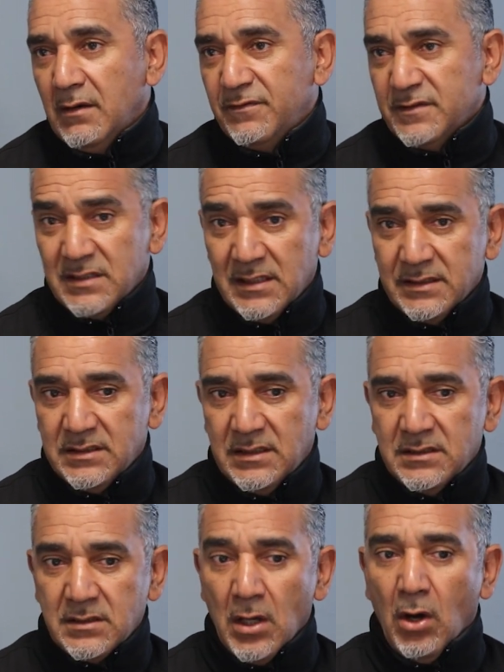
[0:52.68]

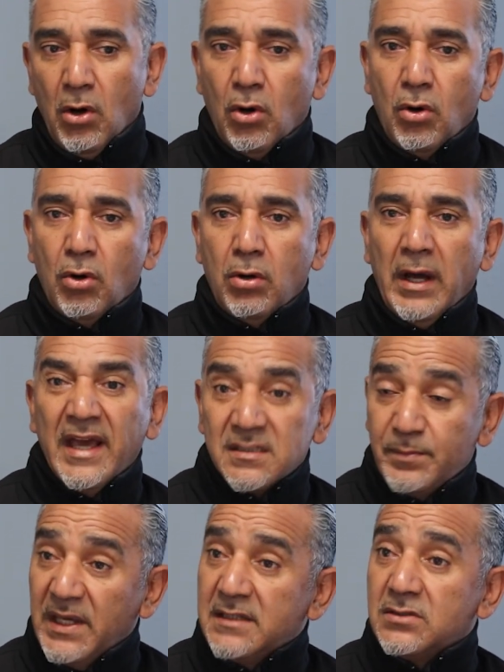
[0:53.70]
facilities or
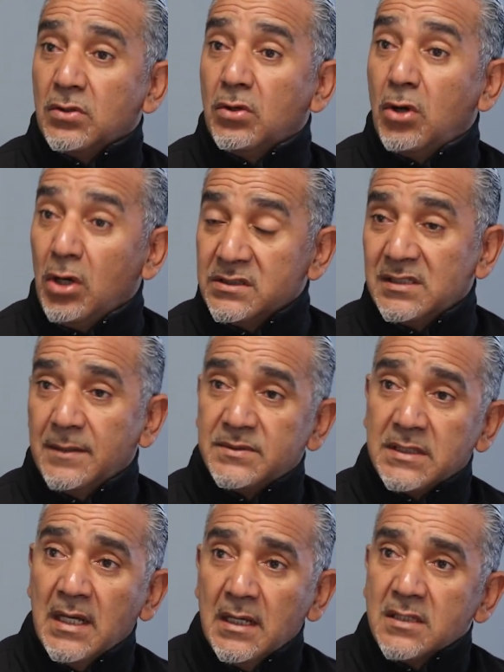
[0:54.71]
aspects or concepts.